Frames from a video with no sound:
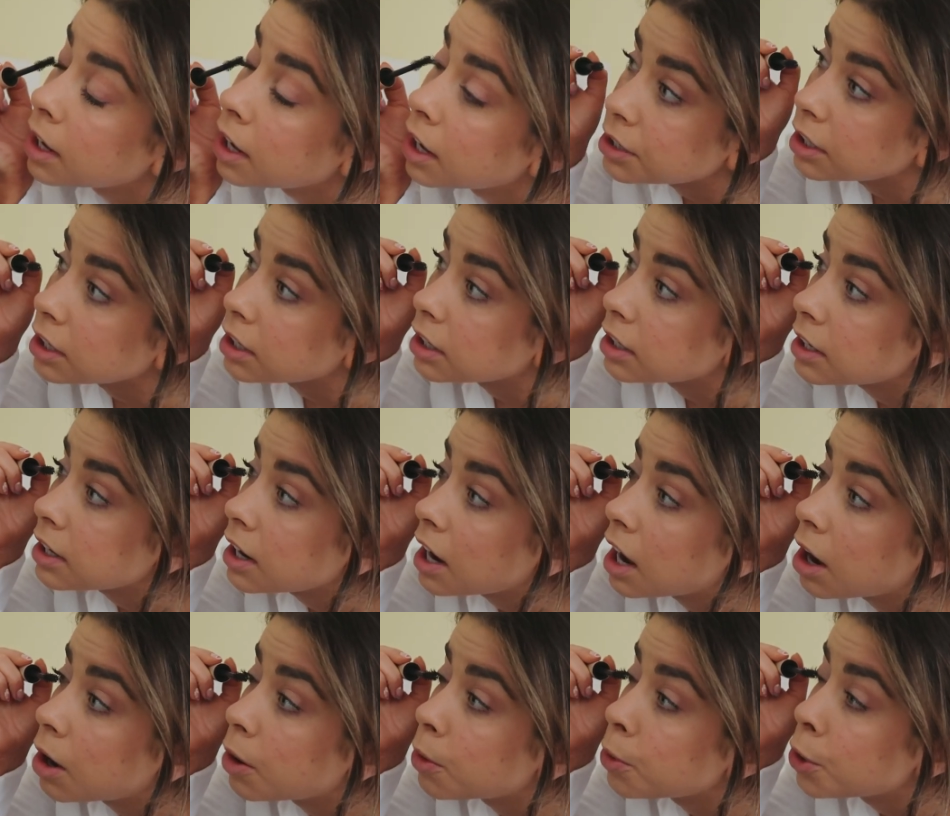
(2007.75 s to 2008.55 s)
Turned
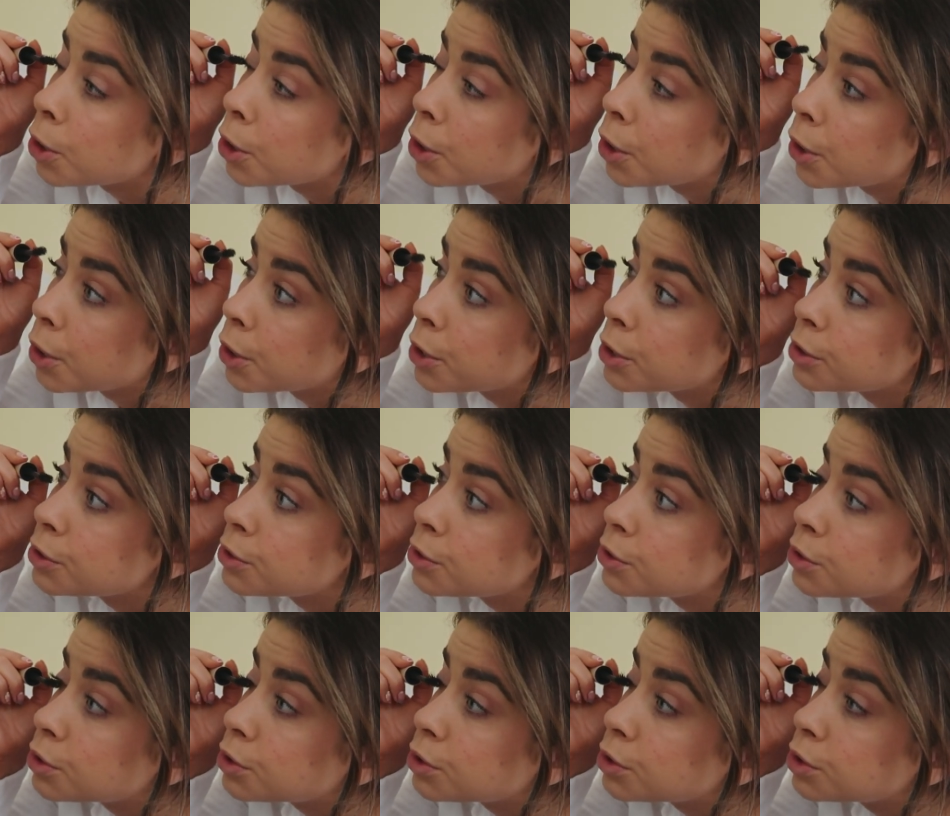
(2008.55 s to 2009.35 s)
out
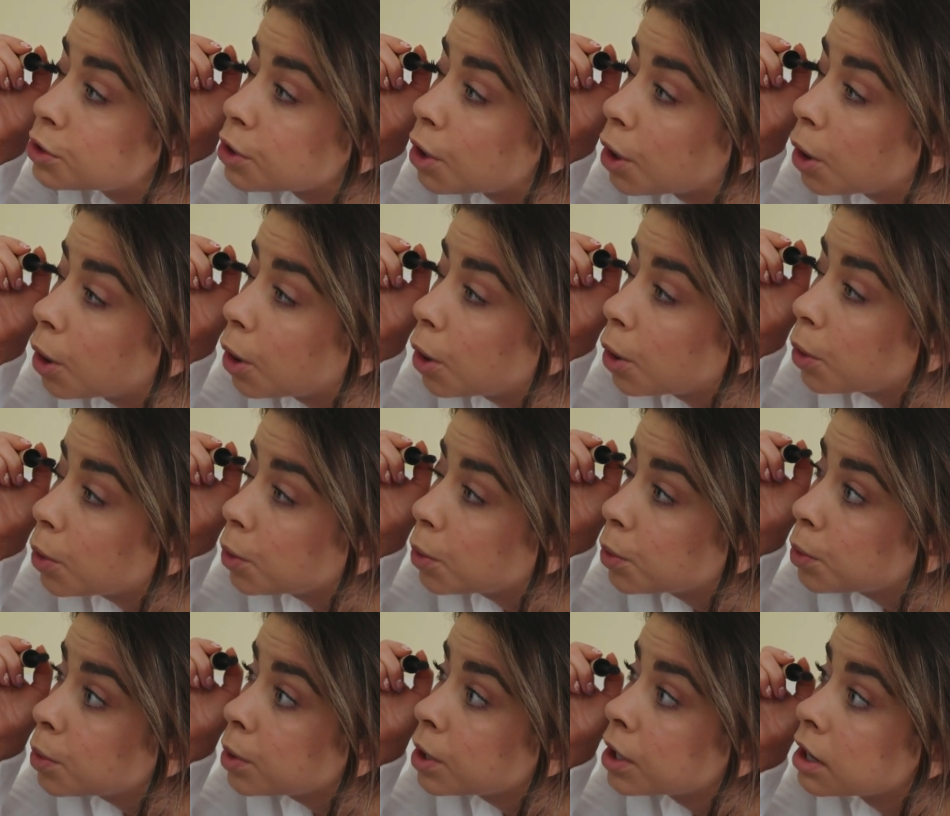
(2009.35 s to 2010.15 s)

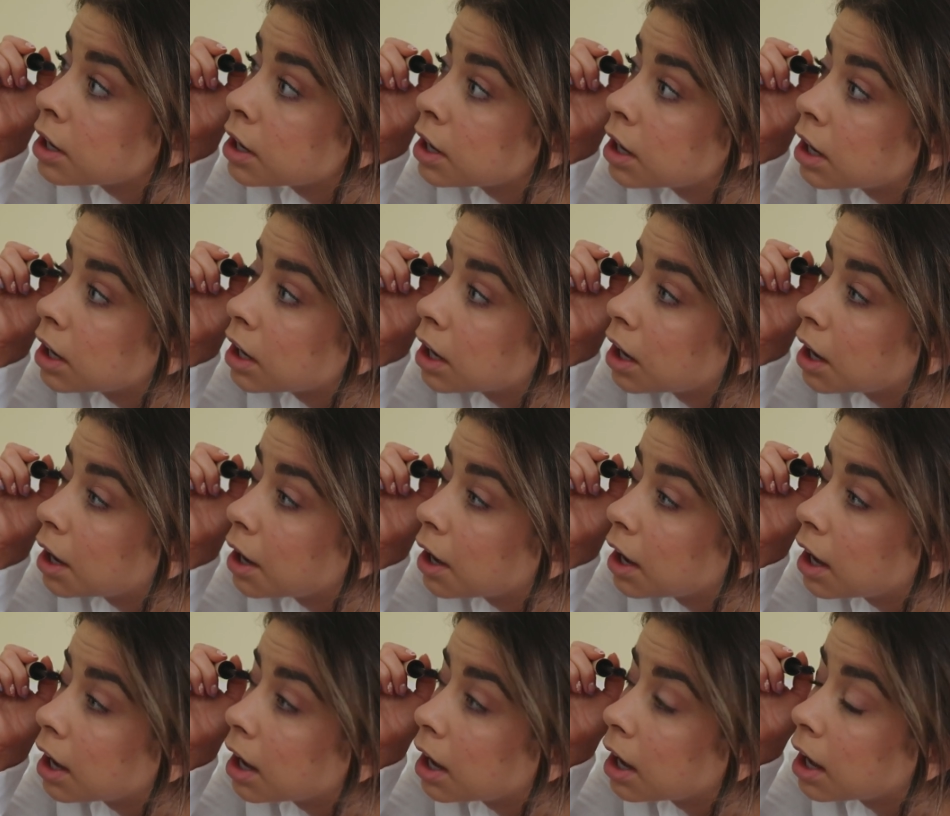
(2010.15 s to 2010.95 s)
so
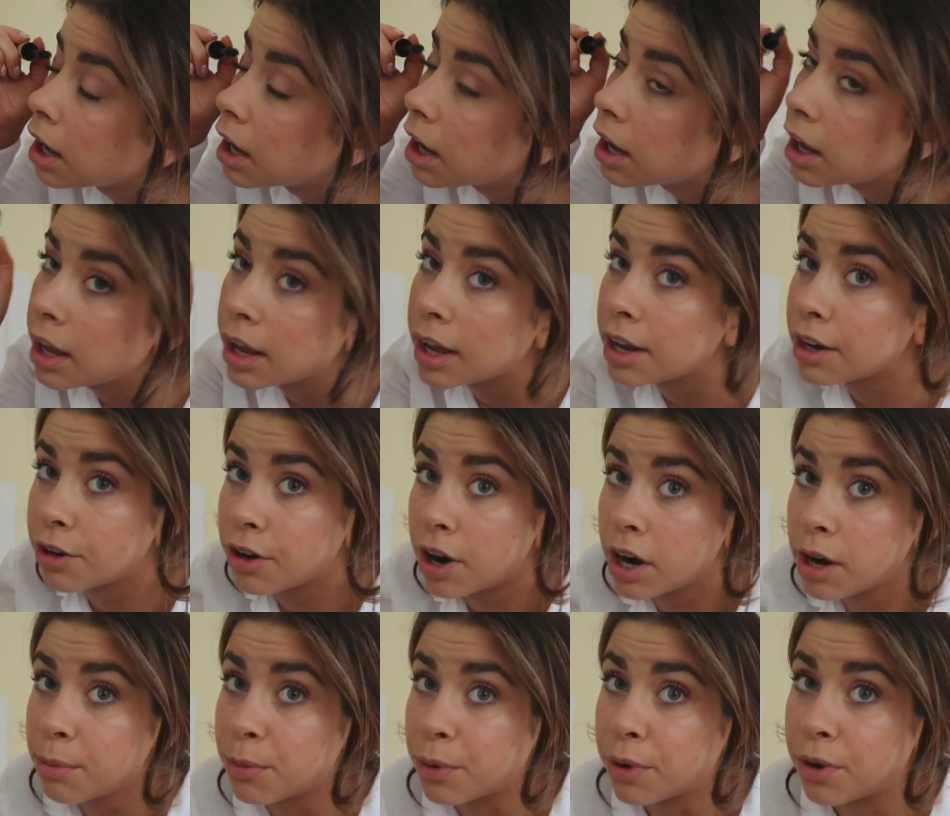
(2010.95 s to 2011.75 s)

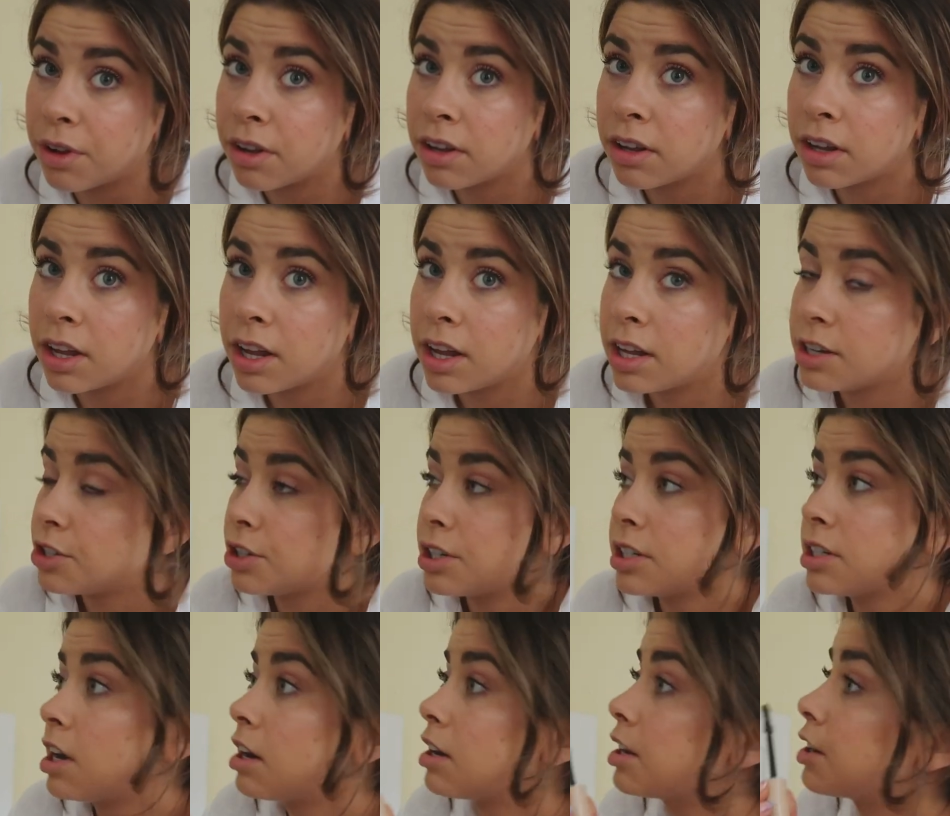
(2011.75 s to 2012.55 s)
incredible. It
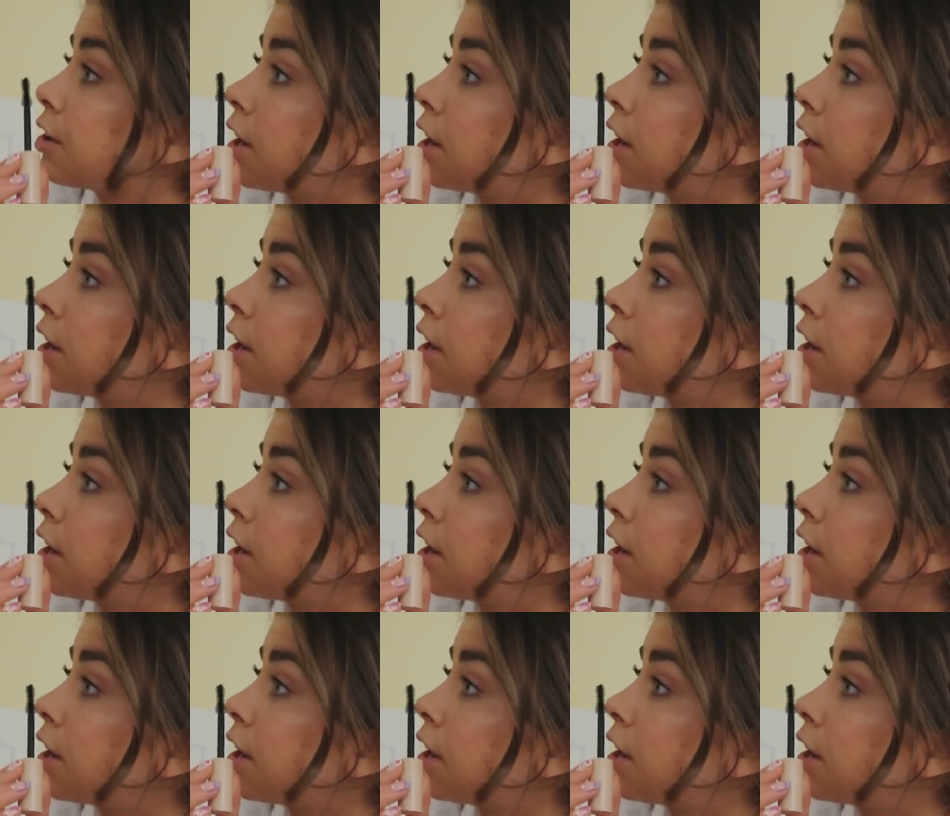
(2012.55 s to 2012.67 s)
turned out